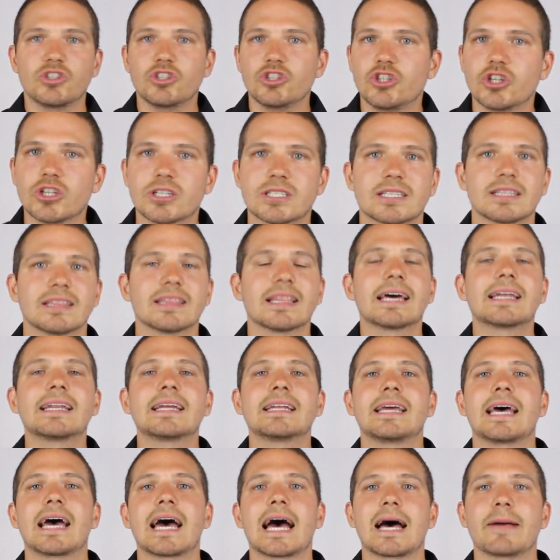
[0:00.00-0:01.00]
Just let
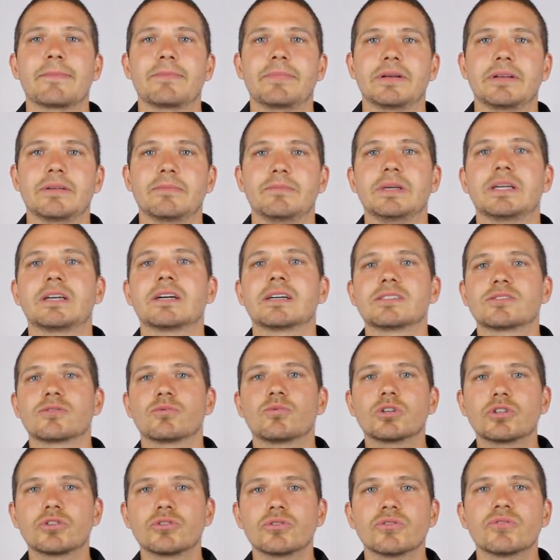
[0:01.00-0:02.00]
it happen, because
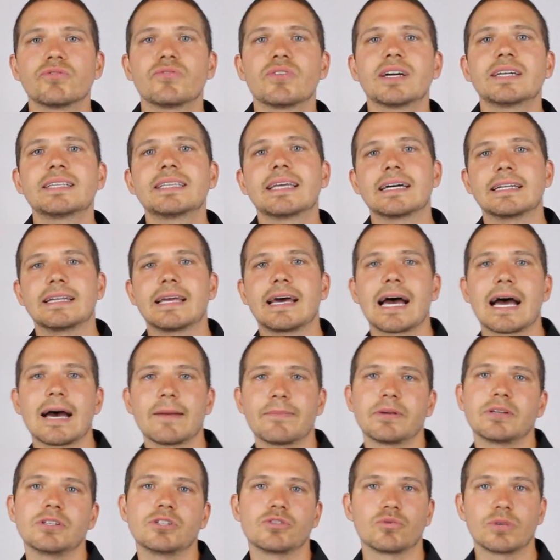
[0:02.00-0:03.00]
what you'll find that
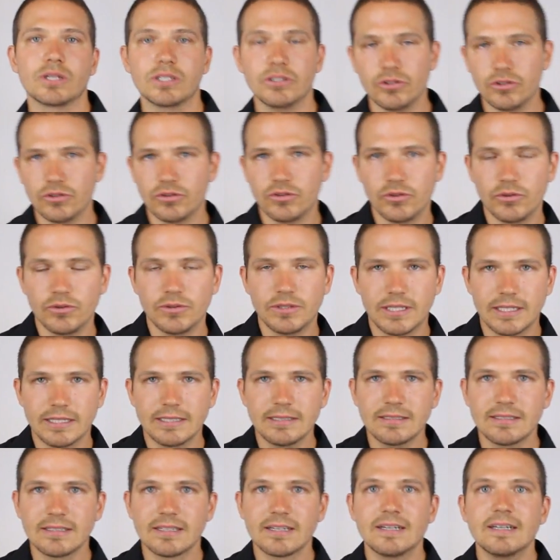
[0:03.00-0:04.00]
happens when you do
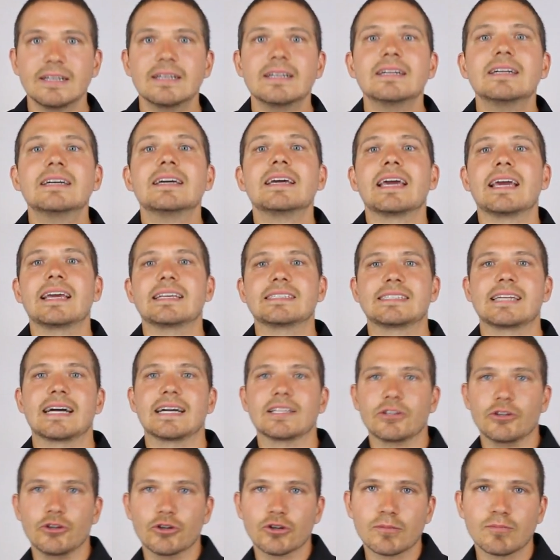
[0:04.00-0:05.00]
this is
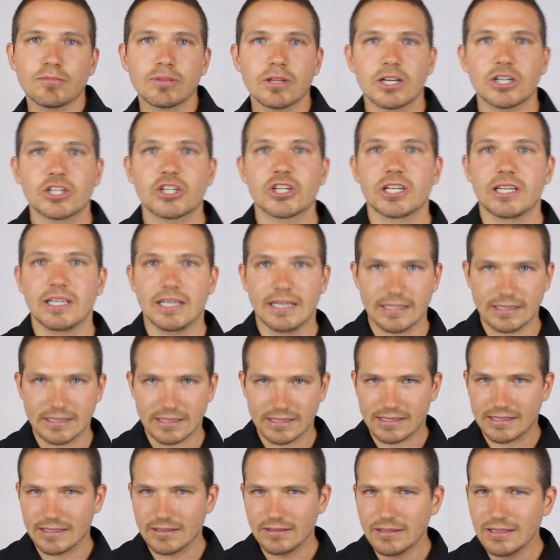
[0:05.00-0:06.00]
that your blushing is
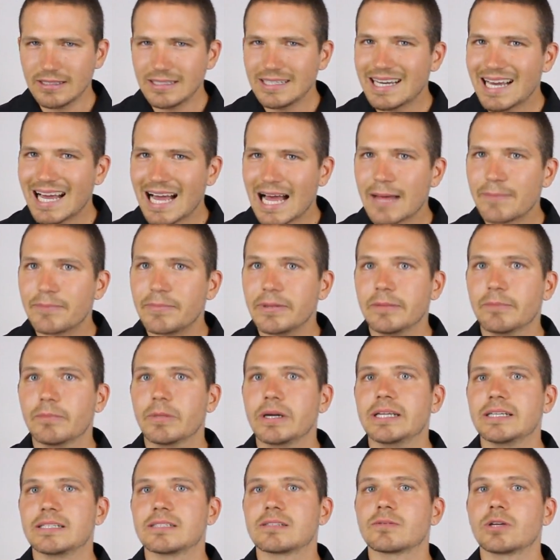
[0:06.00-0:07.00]
still going to happen,
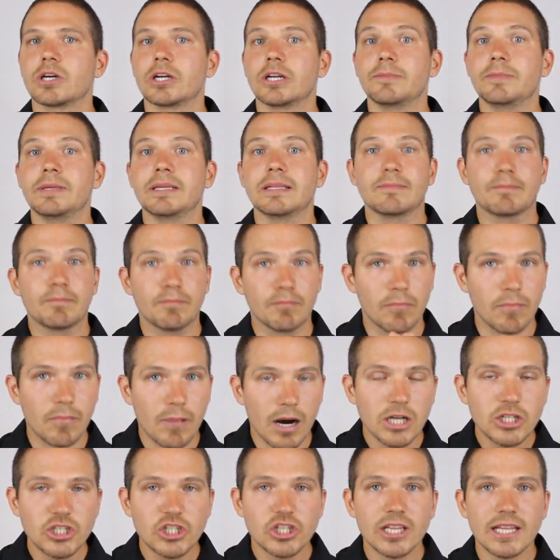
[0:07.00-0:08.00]
but it's going to be
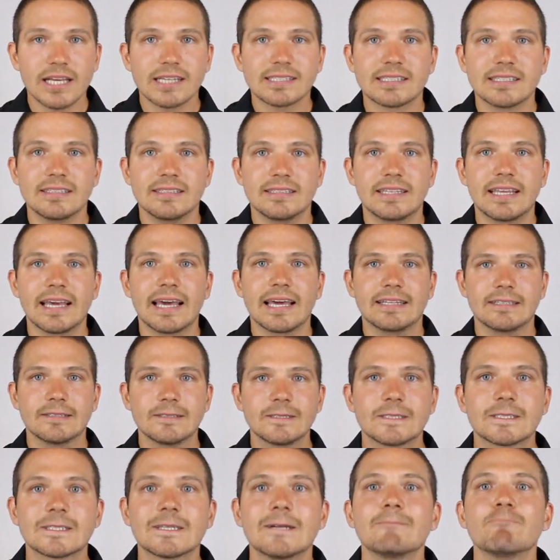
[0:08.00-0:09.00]
much less
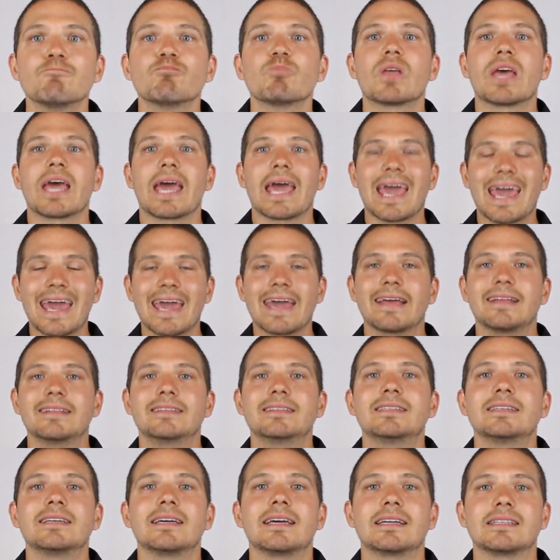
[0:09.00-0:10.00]
intense,
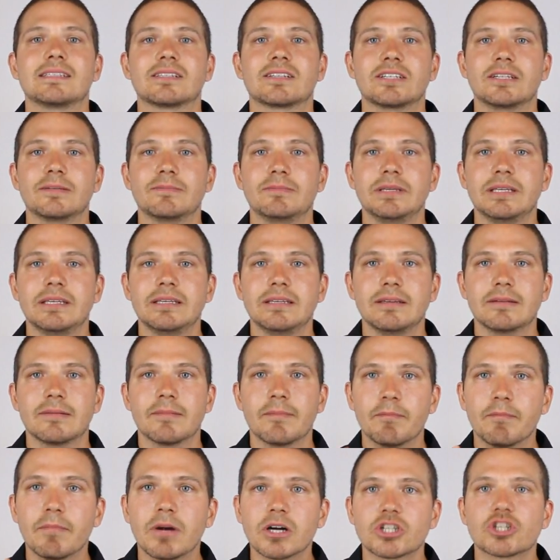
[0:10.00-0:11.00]
and it's going to be
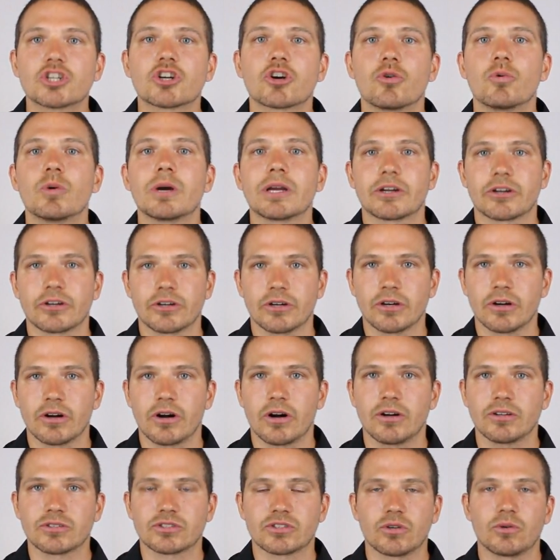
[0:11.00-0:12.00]
much quicker
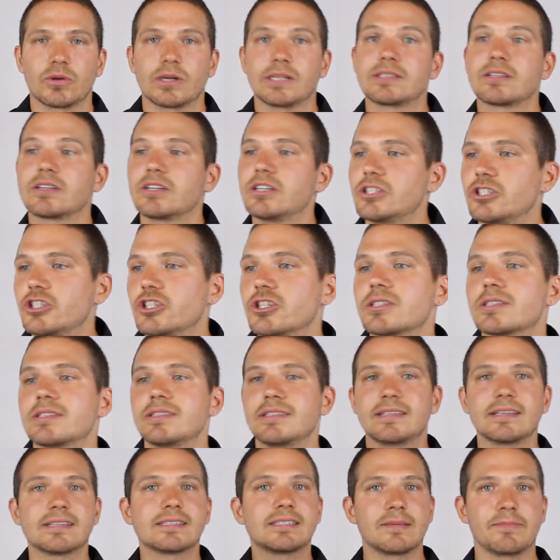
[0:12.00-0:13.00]
also. It's going to
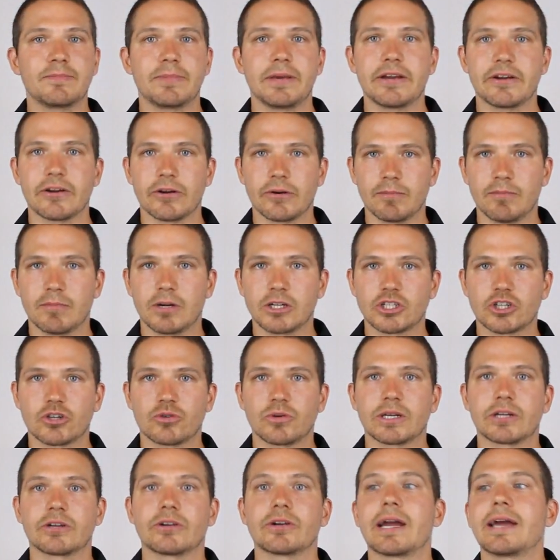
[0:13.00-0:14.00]
just disappear much
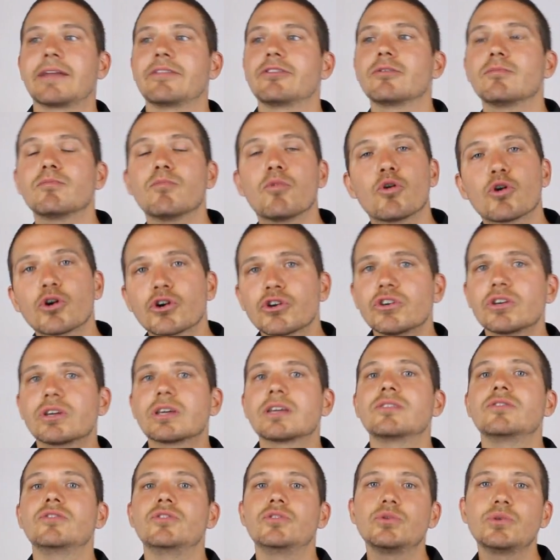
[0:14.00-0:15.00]
quicker. And the more you
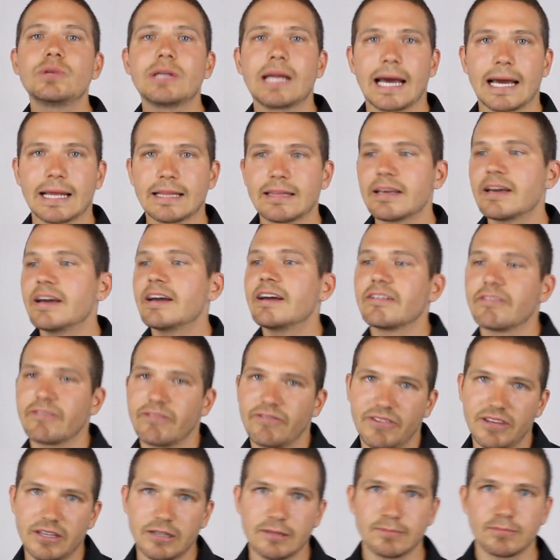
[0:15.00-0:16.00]
can do that,
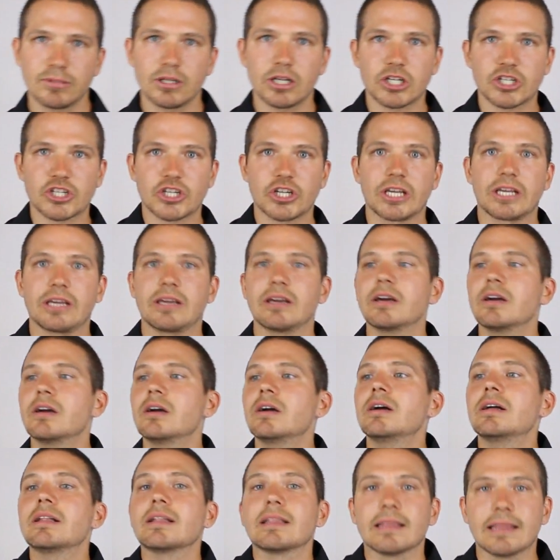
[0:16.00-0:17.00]
feel blushing,
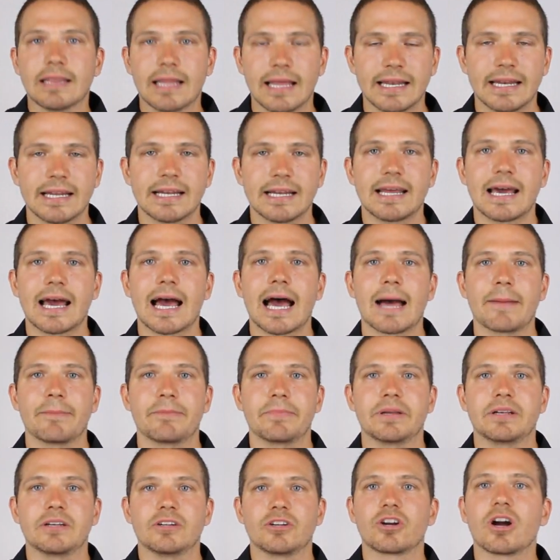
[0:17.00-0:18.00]
let it
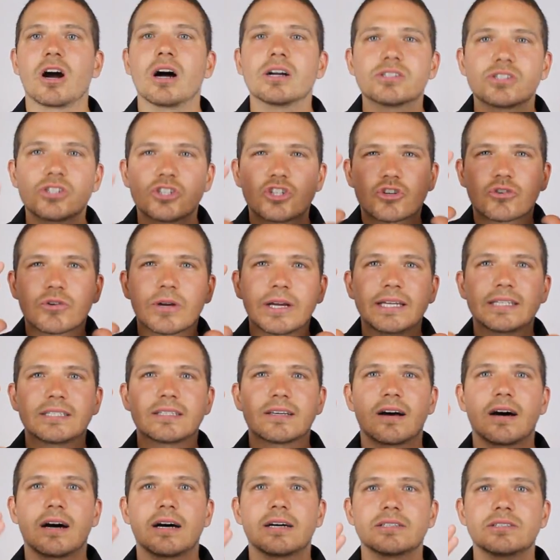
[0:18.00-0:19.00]
happen,
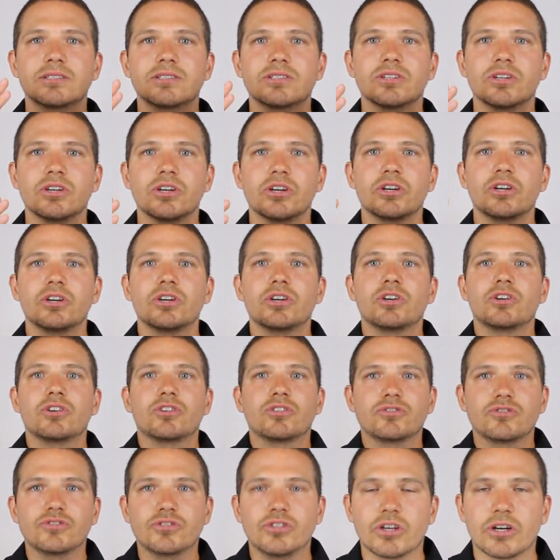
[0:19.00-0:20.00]
concentrate on
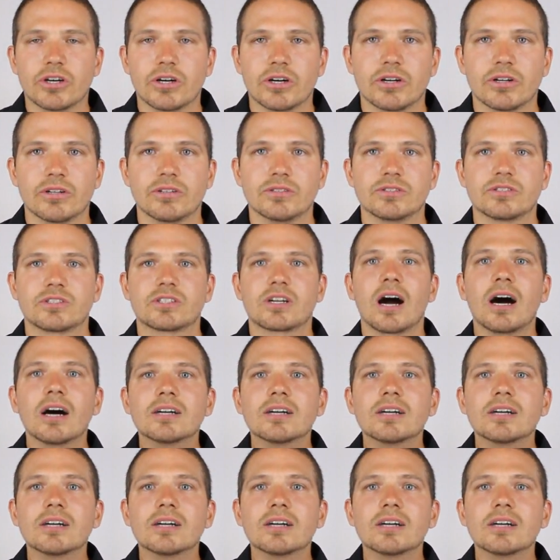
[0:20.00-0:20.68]
the